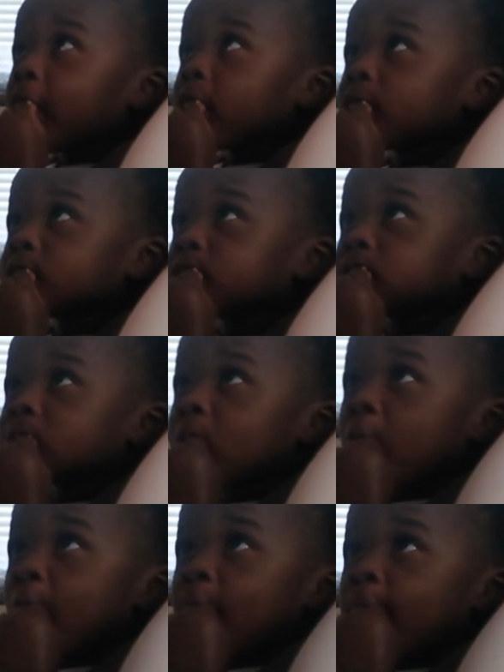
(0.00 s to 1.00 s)
She's
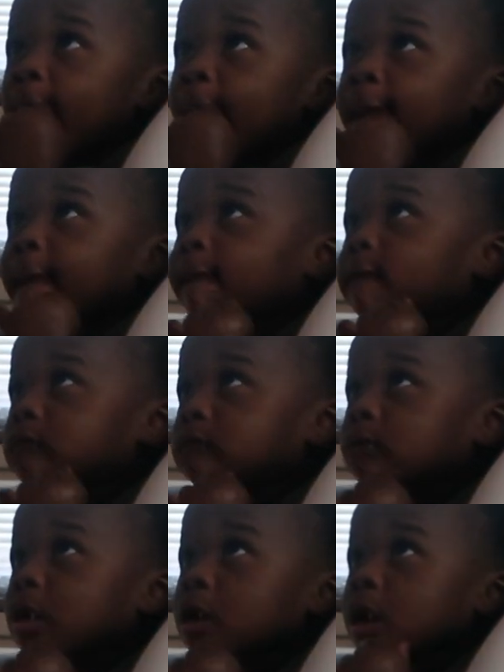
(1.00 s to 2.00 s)
probably forgot
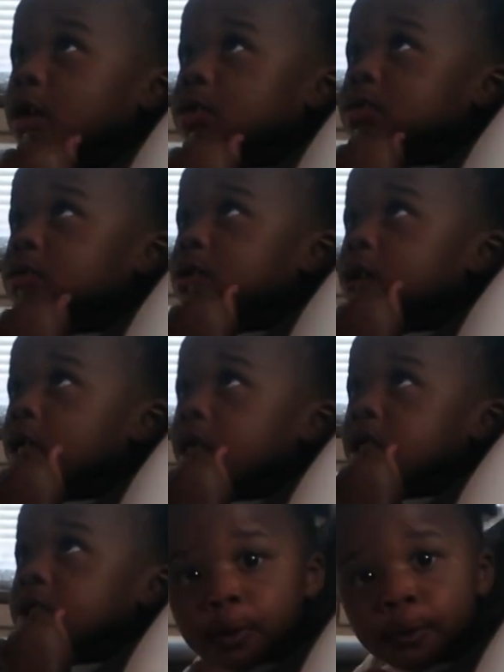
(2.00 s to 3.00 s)
about the vlog life.